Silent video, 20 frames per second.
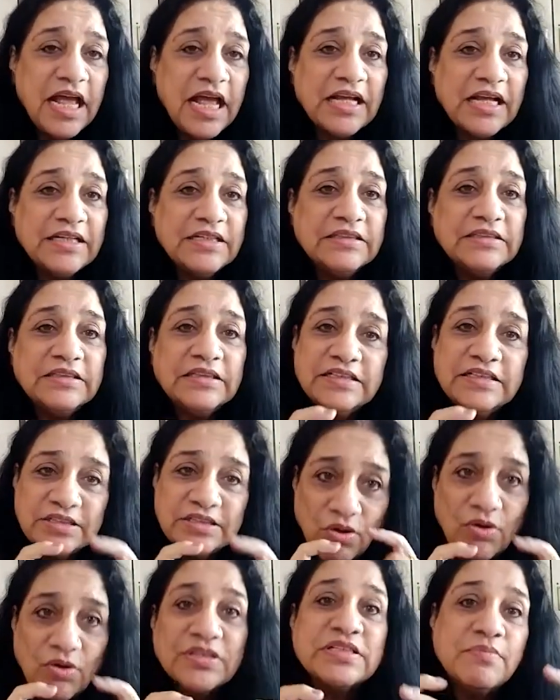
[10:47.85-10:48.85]
And it
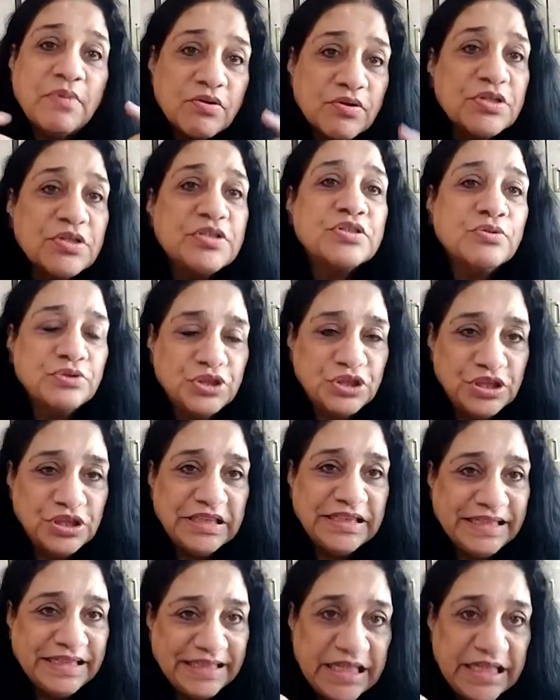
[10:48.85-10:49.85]
talks about a
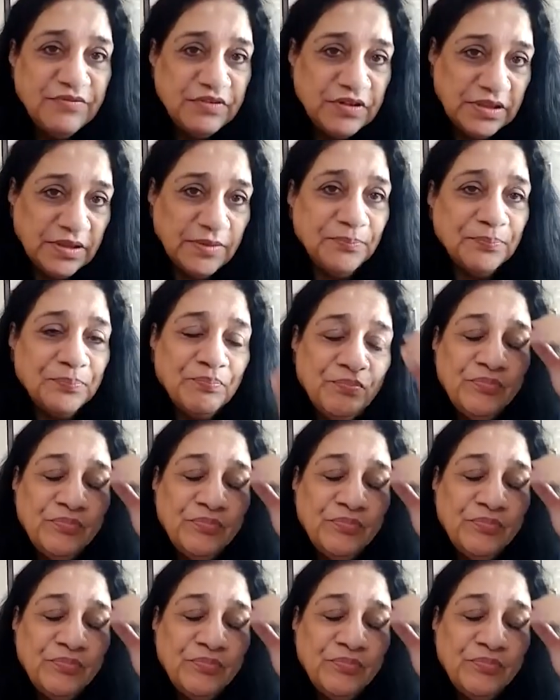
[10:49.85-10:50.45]
social evil.